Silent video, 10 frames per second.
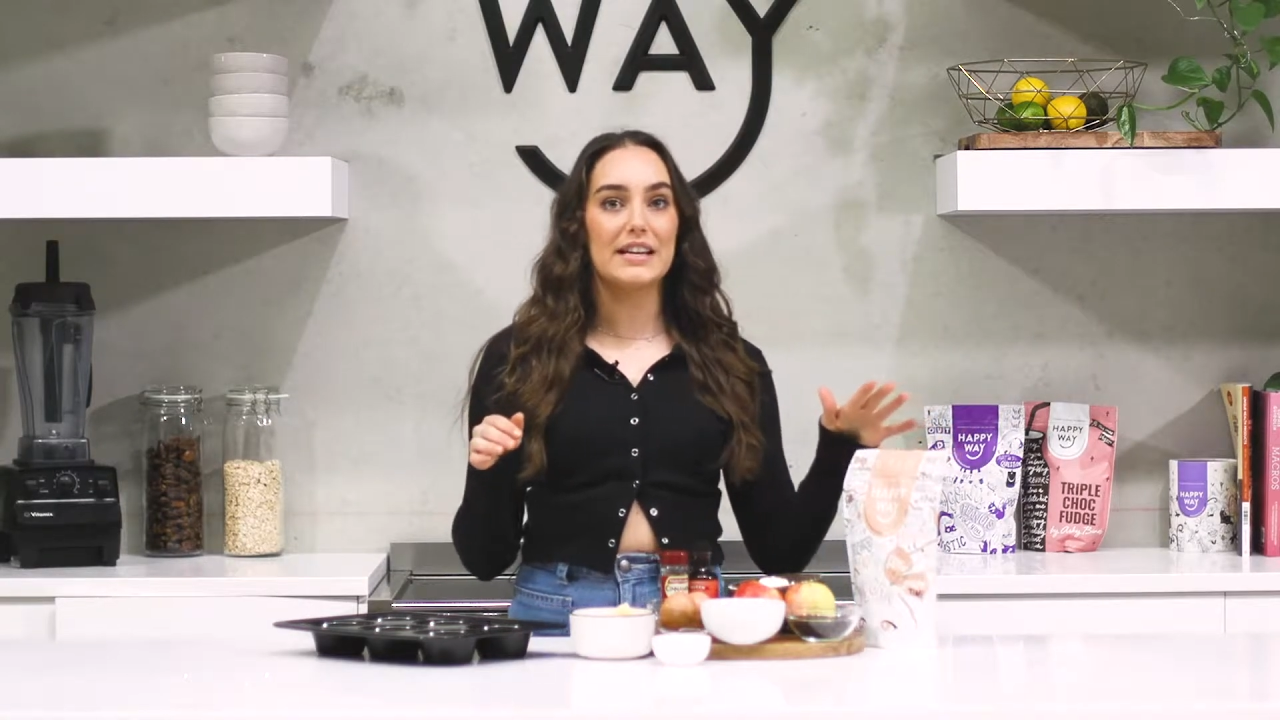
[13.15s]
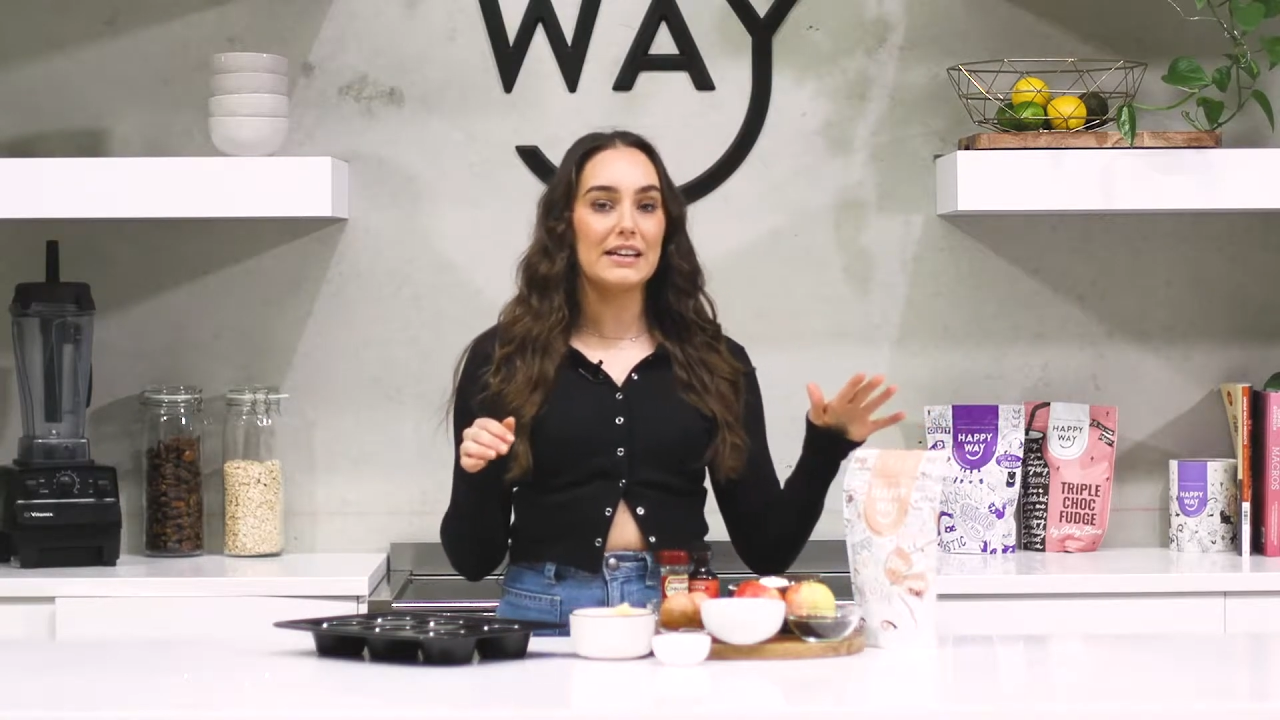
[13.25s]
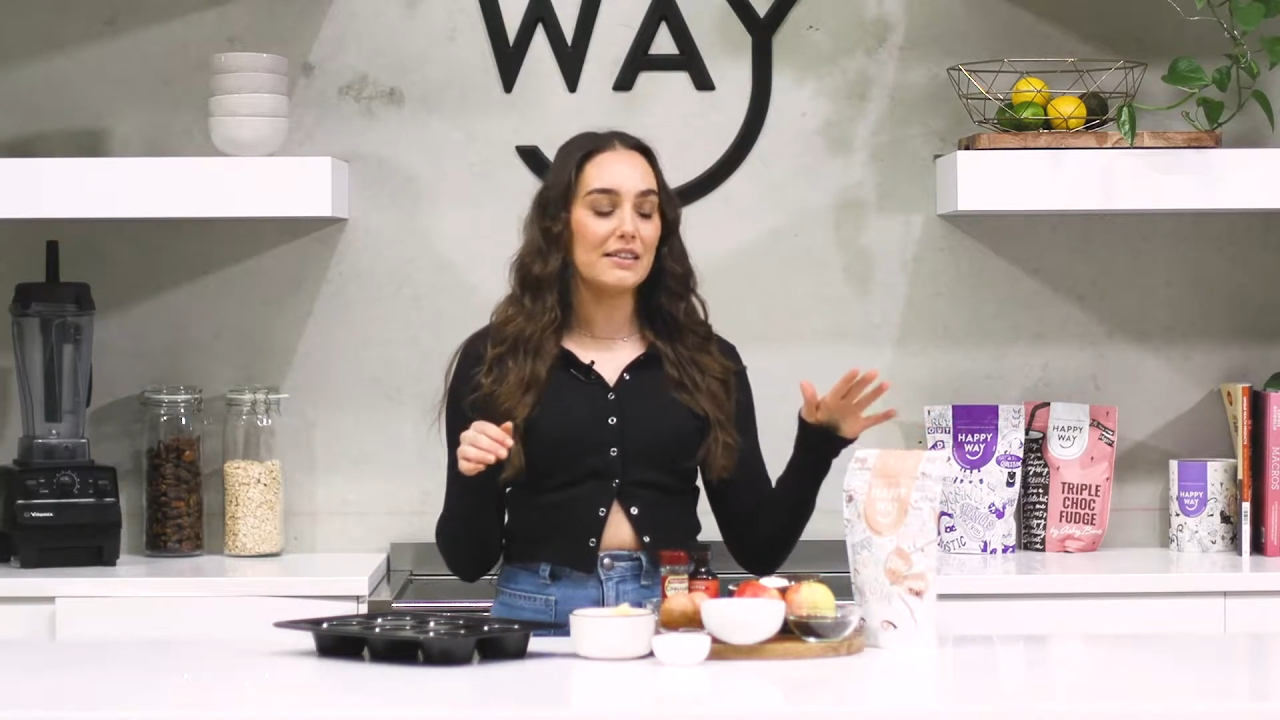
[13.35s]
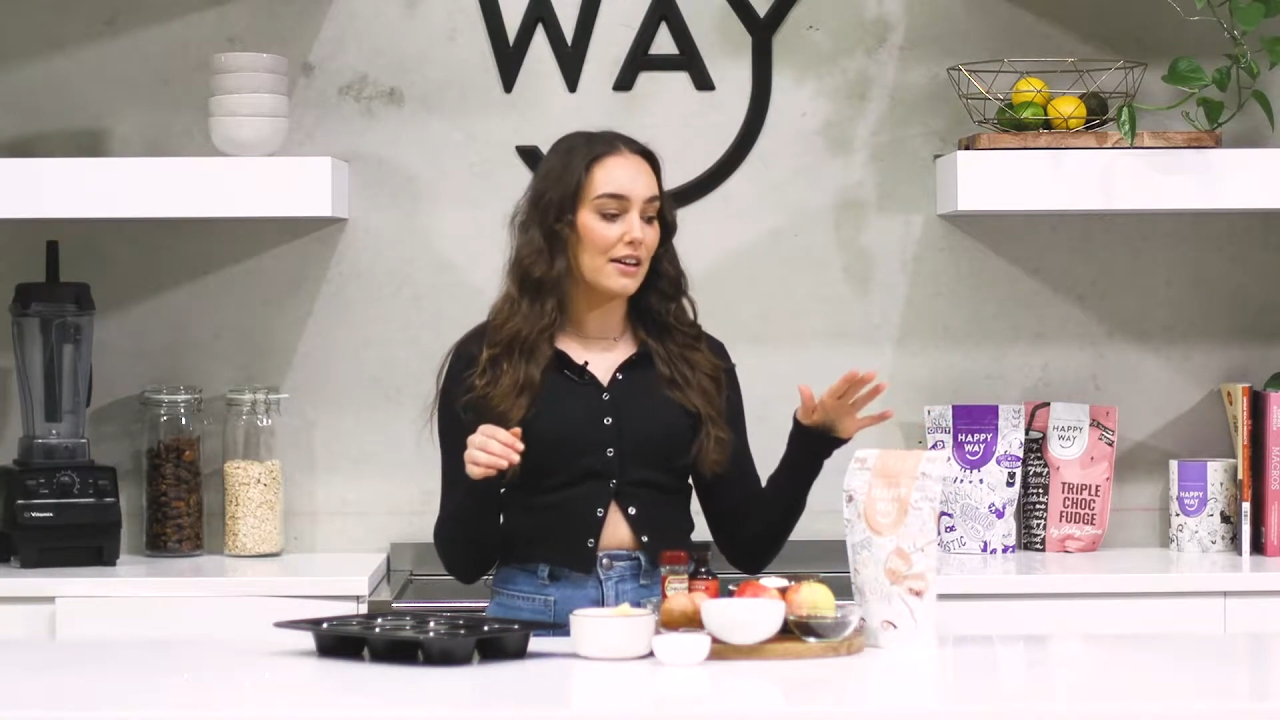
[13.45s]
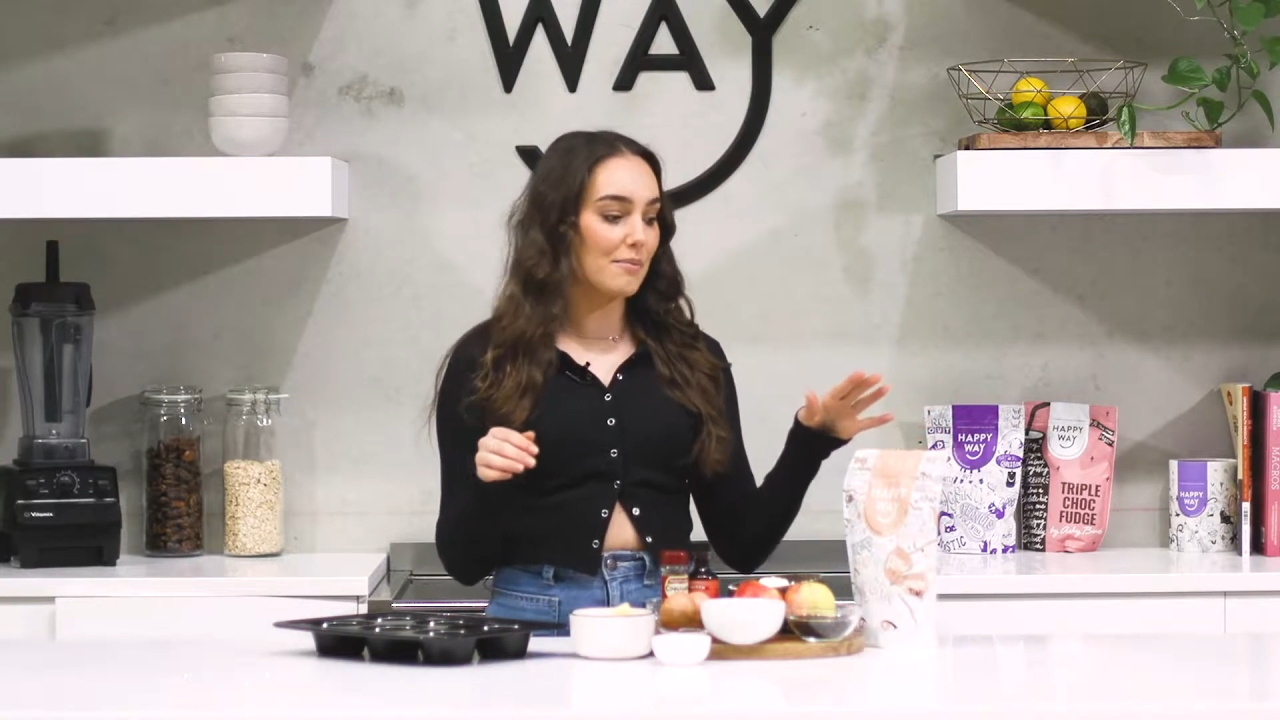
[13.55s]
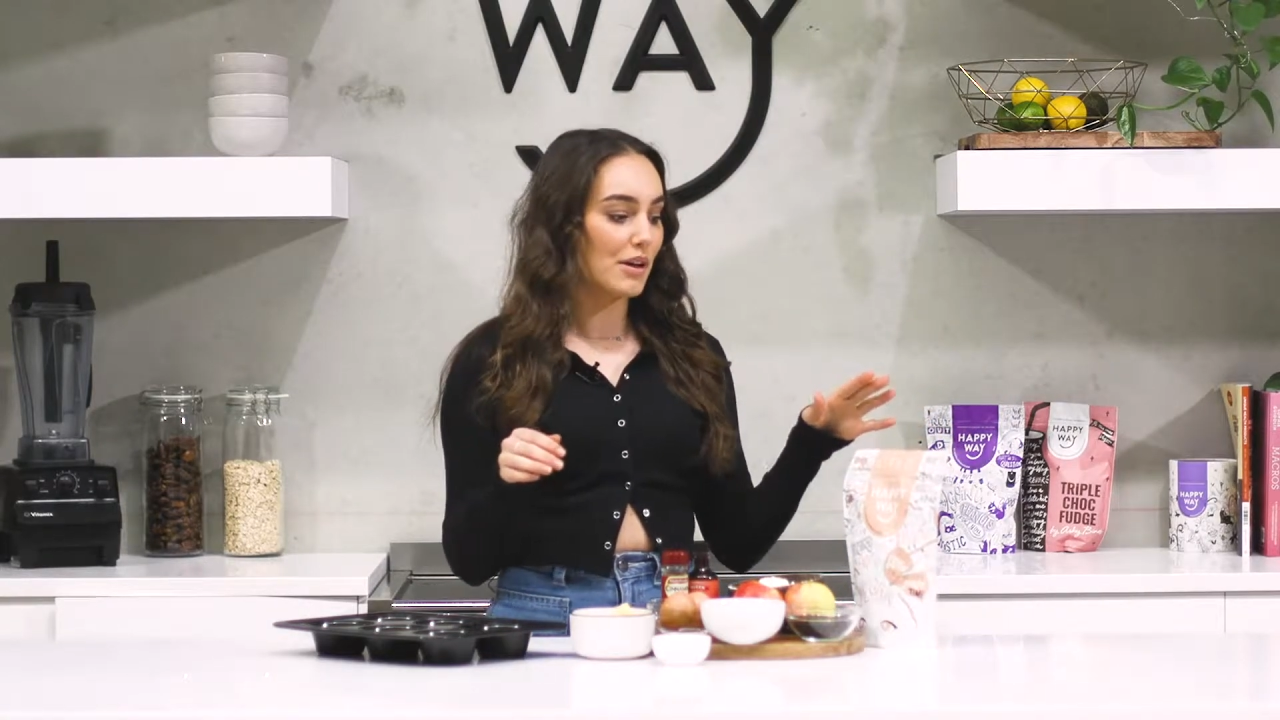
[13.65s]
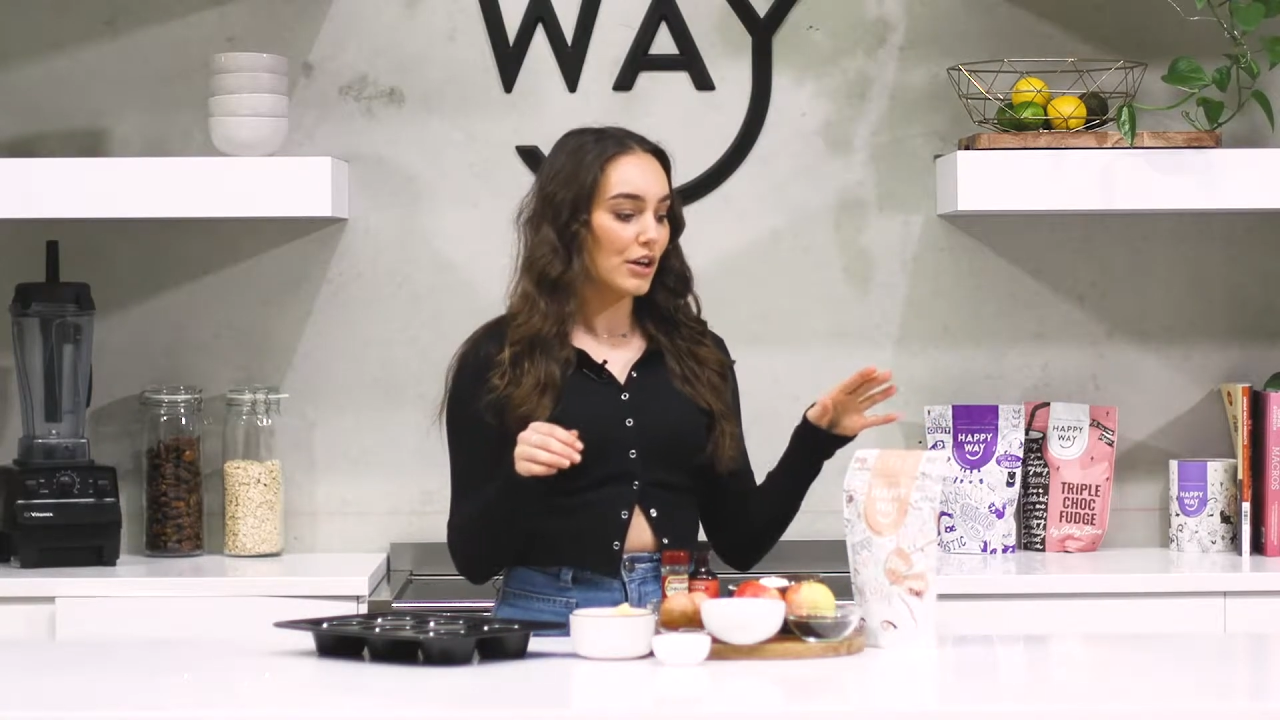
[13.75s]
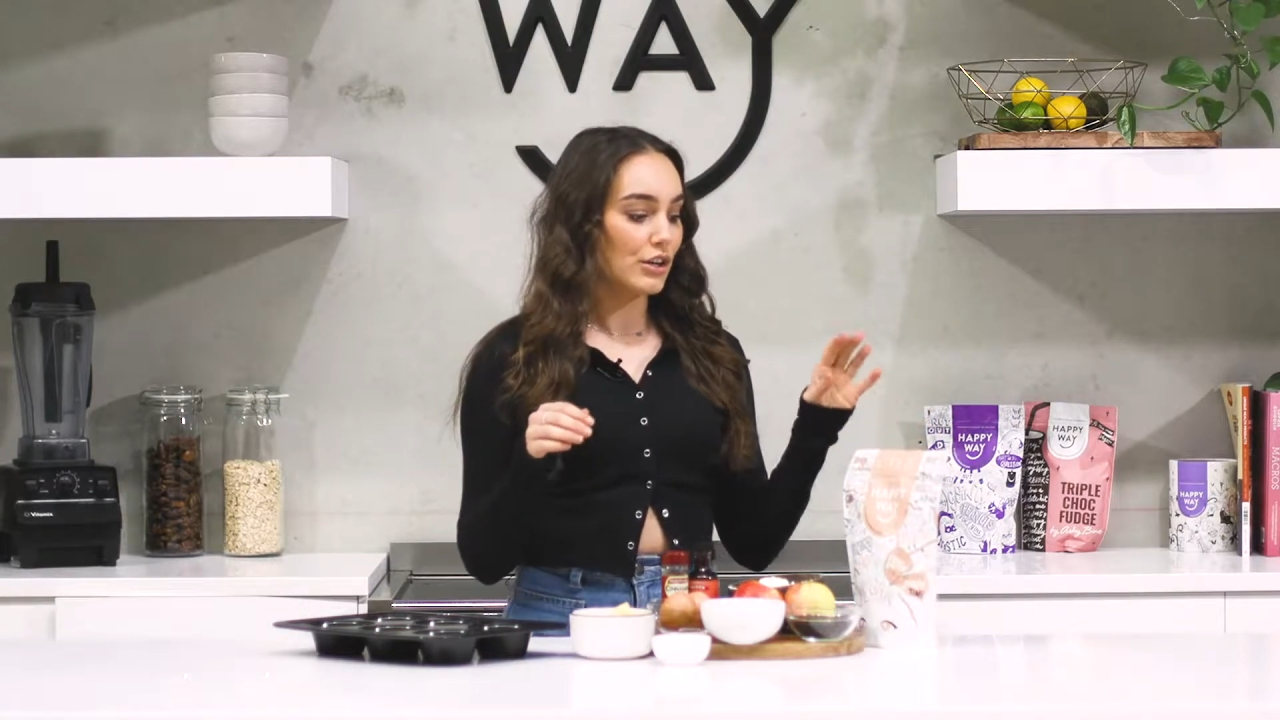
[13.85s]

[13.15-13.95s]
in them